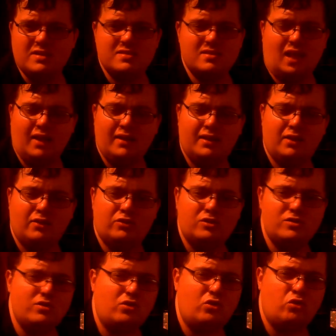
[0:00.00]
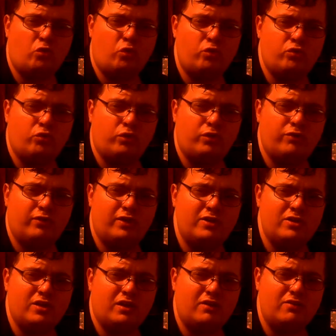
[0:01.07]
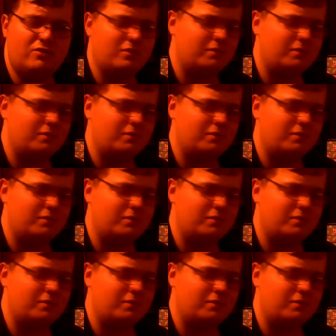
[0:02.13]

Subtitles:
side characters of the Toy Story franchise,